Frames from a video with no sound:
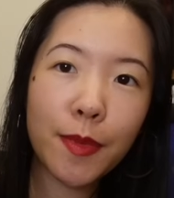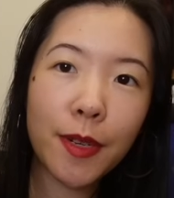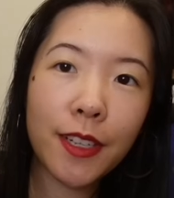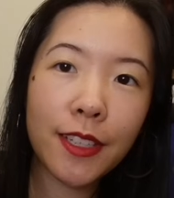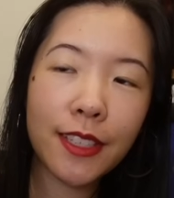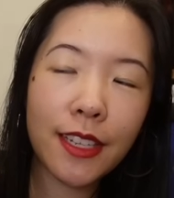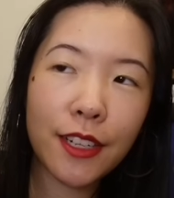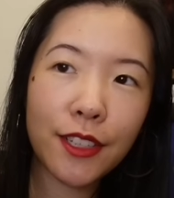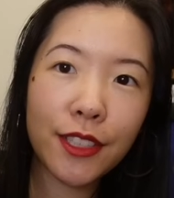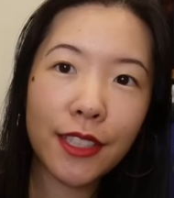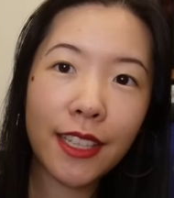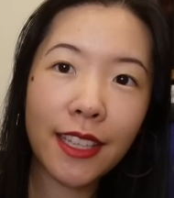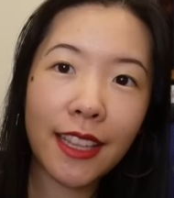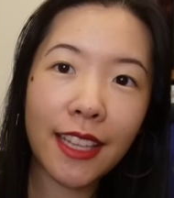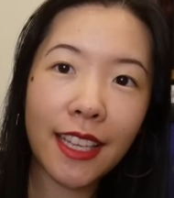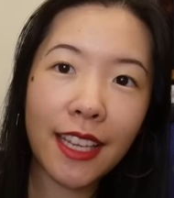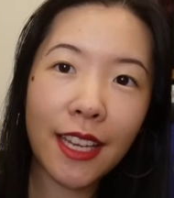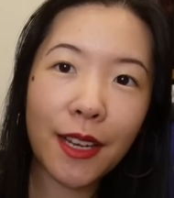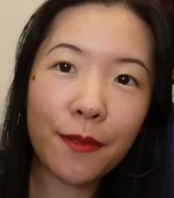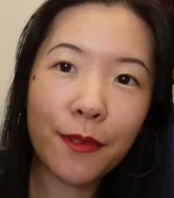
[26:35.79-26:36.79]
part is actually
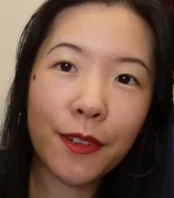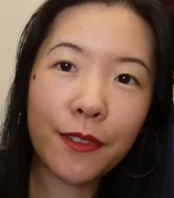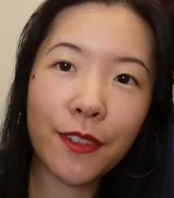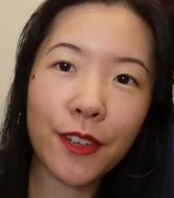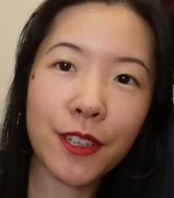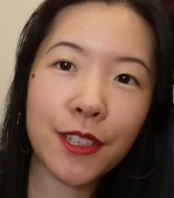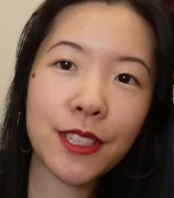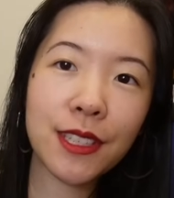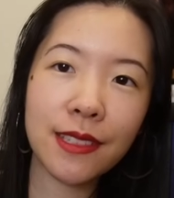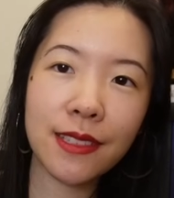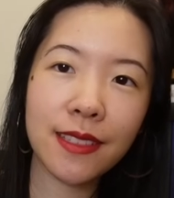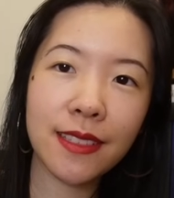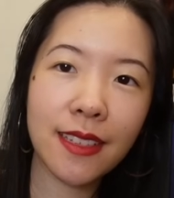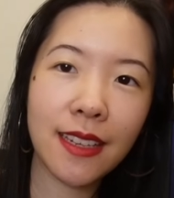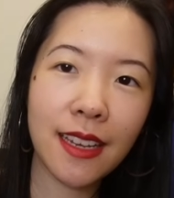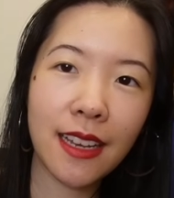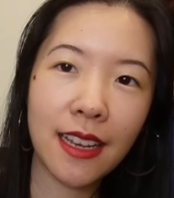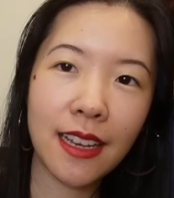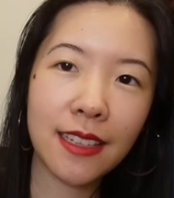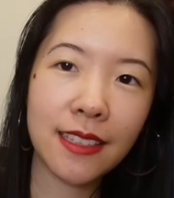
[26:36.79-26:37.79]
the reverse
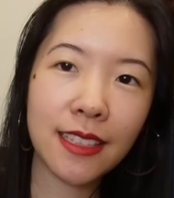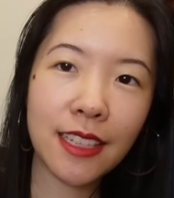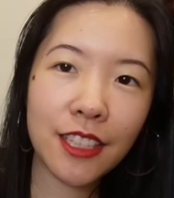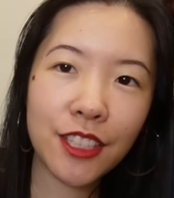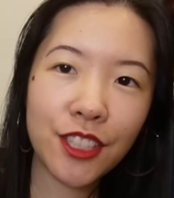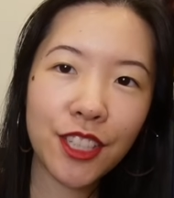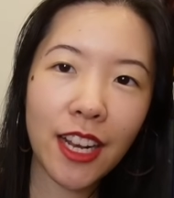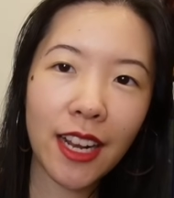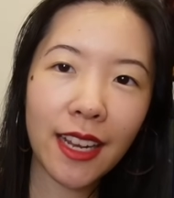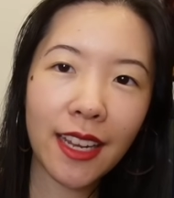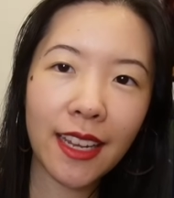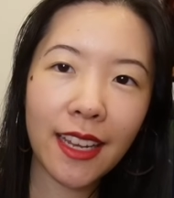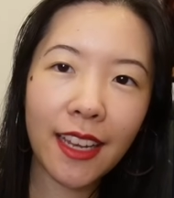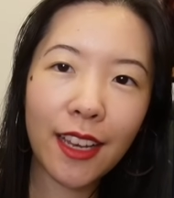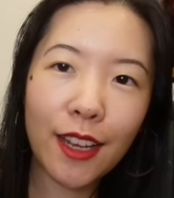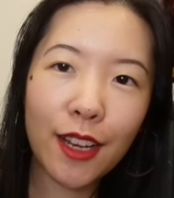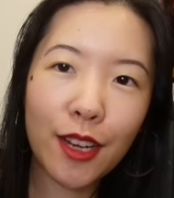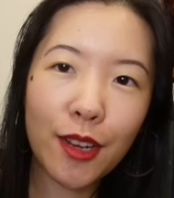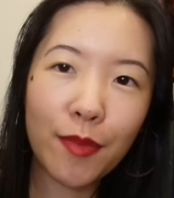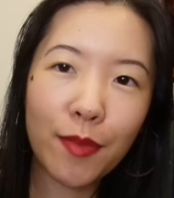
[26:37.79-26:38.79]
dust
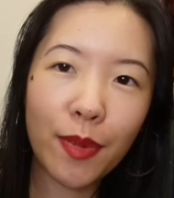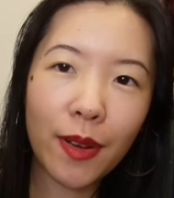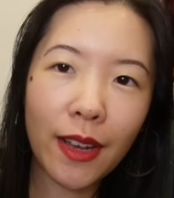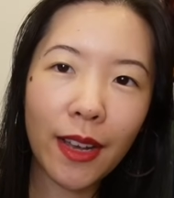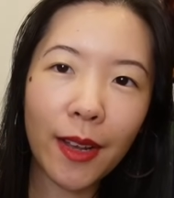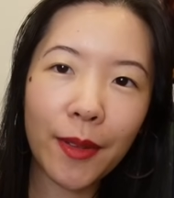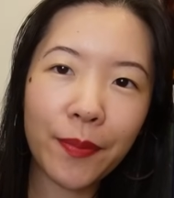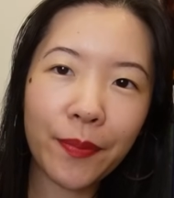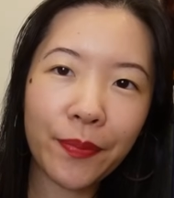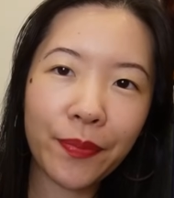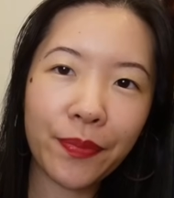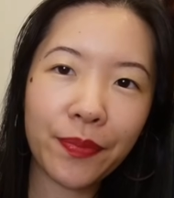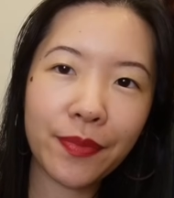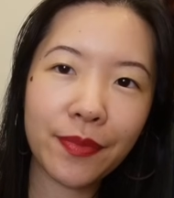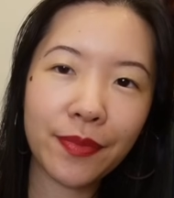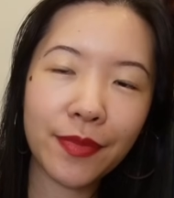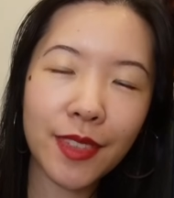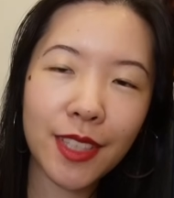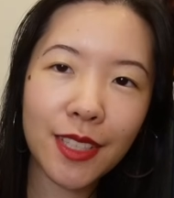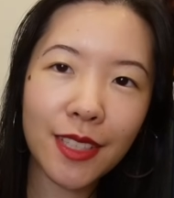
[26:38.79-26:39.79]
jacket, but
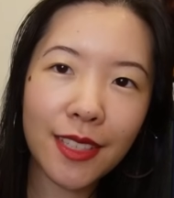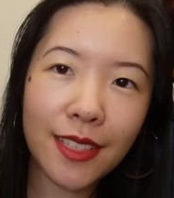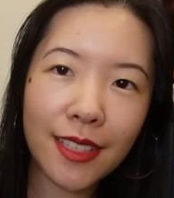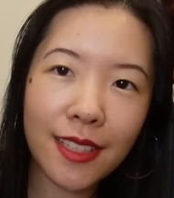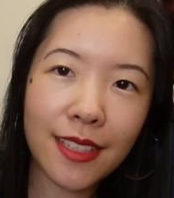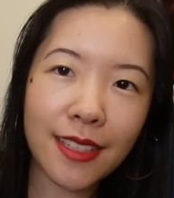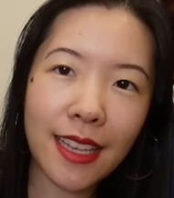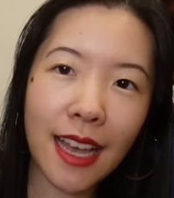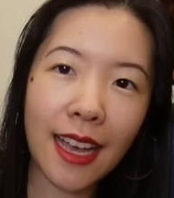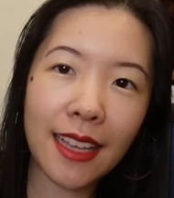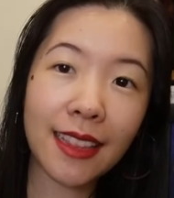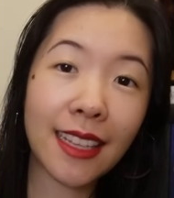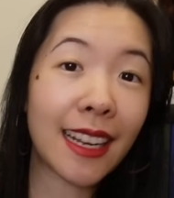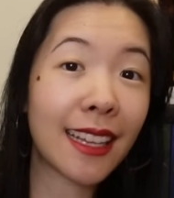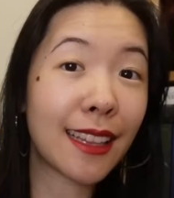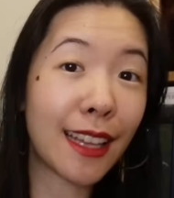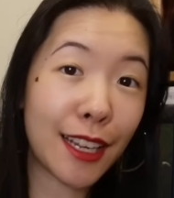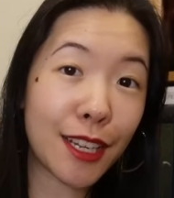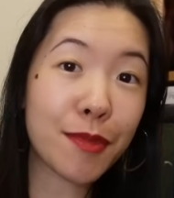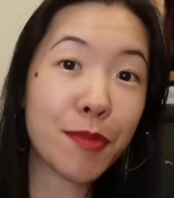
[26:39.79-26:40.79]
this is a side that I
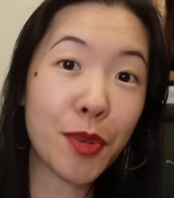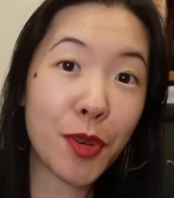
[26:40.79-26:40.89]
like